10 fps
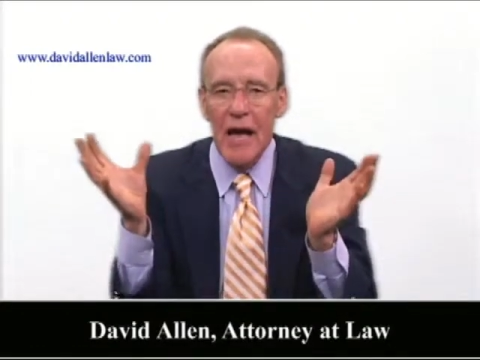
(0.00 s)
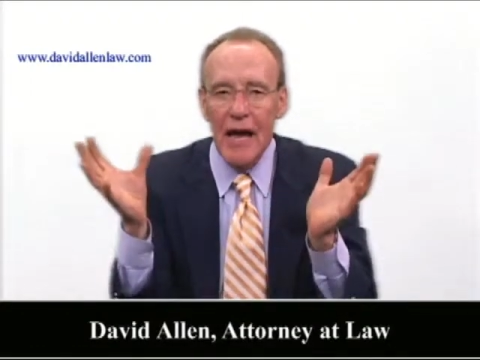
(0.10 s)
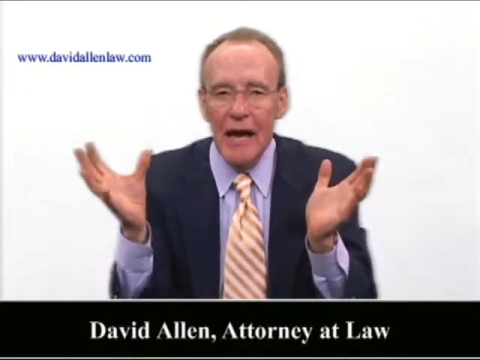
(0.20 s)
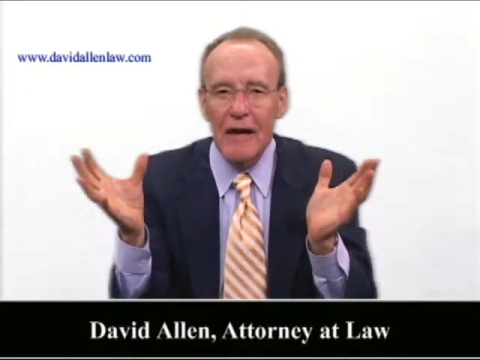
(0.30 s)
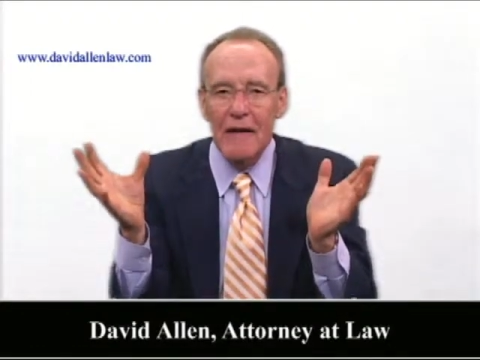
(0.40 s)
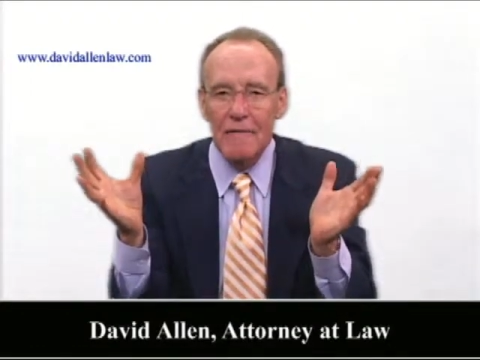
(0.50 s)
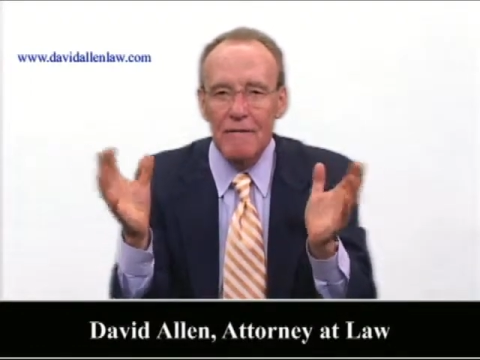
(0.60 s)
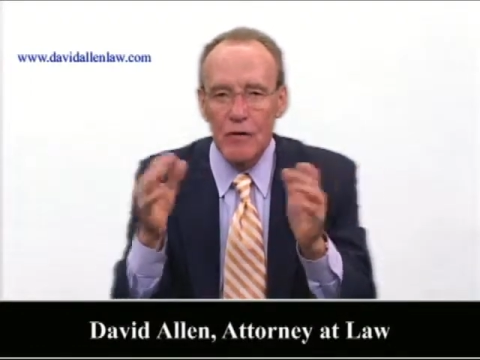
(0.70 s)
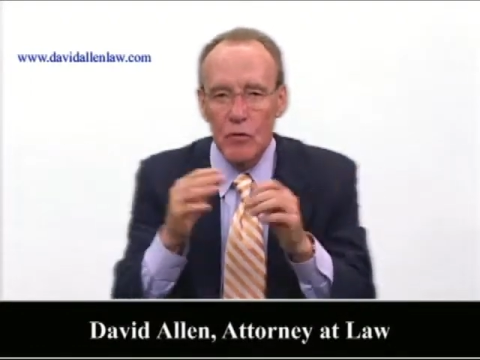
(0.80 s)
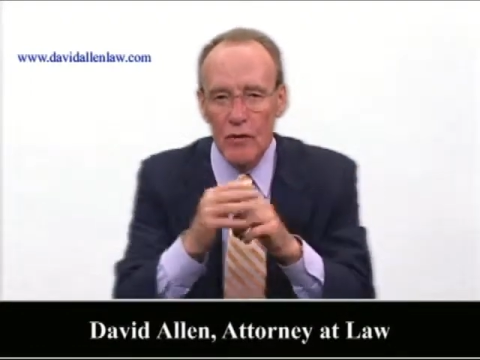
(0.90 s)
a
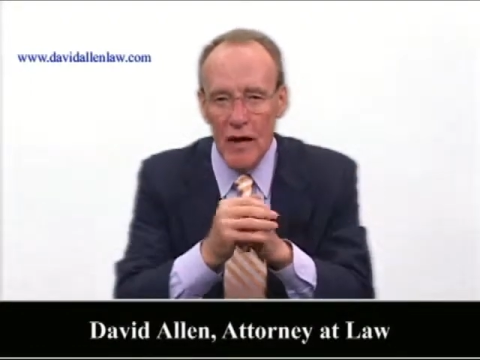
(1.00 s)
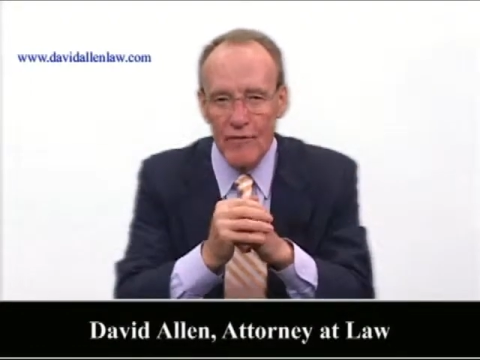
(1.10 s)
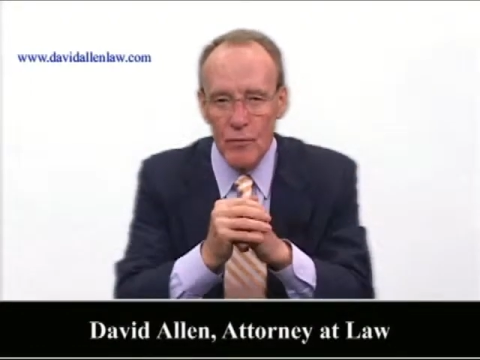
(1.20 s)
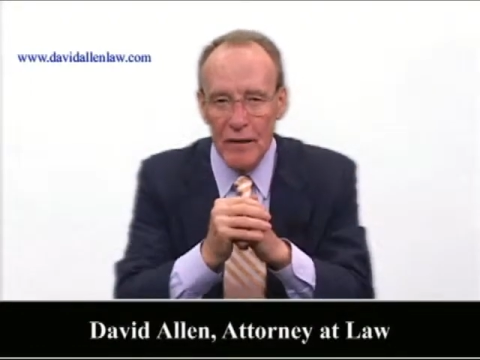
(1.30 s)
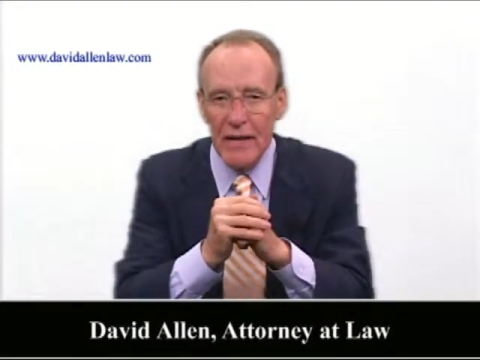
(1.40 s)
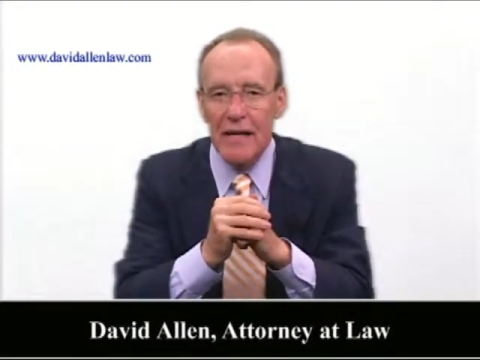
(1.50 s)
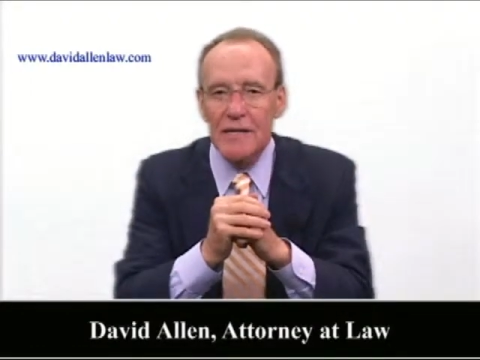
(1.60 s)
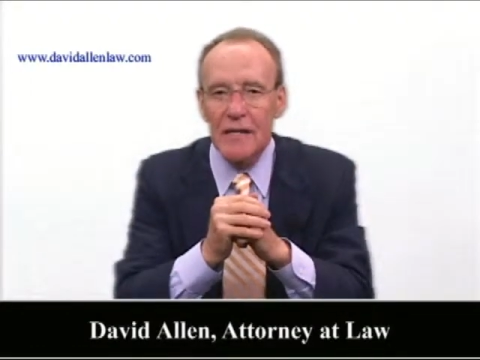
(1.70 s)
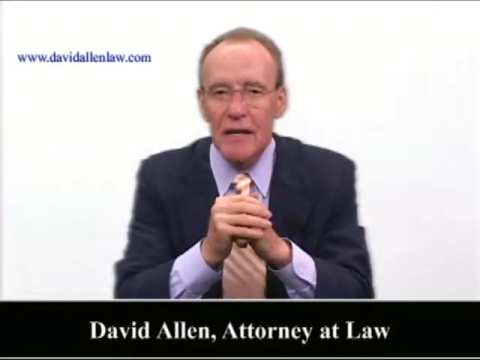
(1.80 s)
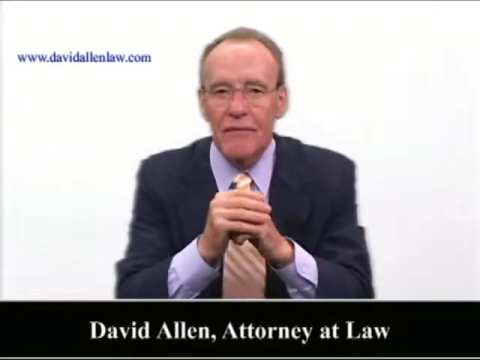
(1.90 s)
federal government
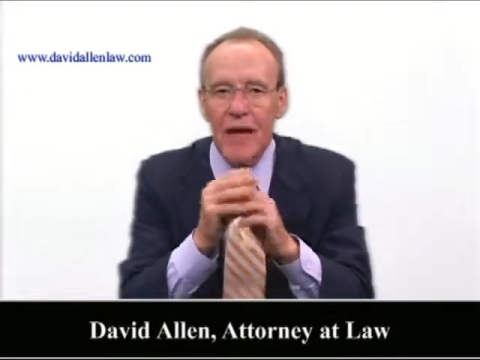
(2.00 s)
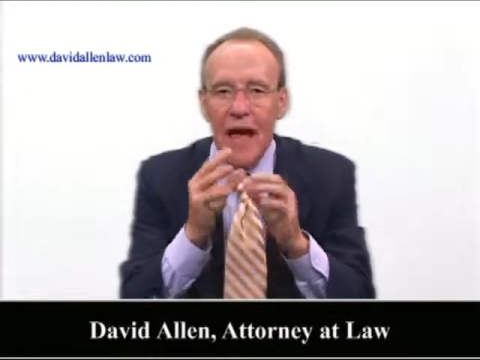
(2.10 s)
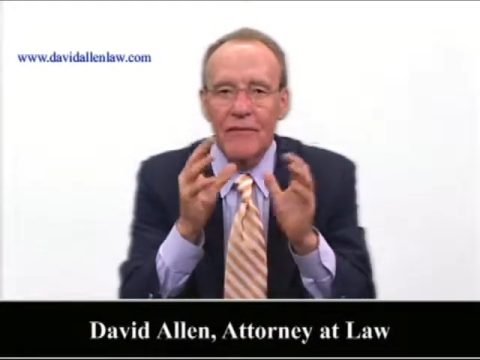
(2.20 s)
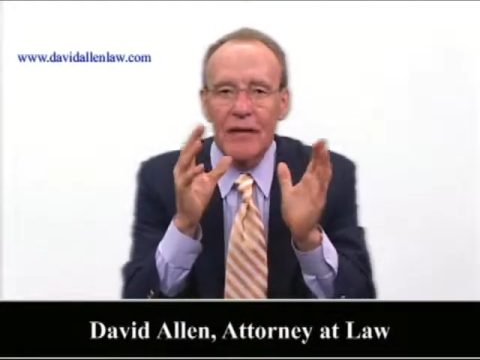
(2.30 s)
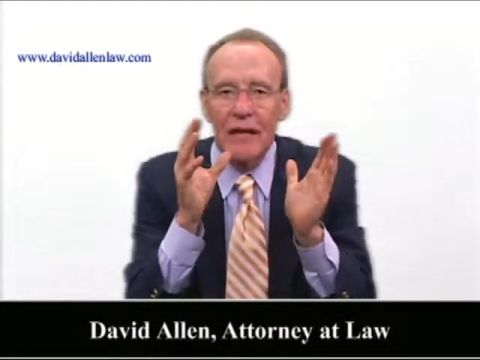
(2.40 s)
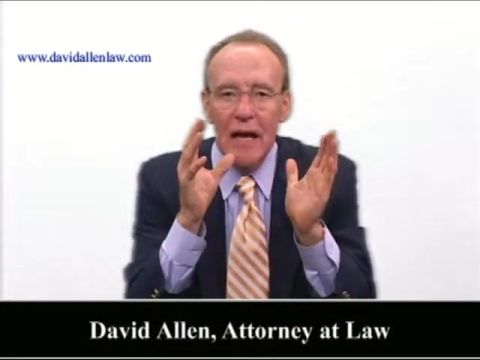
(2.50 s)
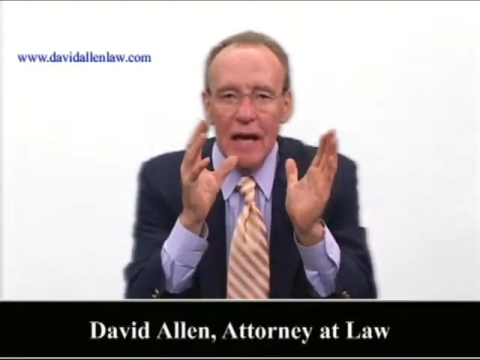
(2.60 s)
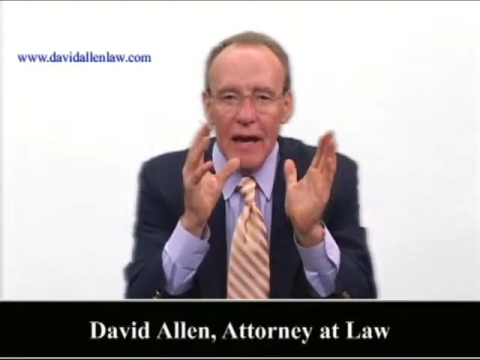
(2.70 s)
instead of having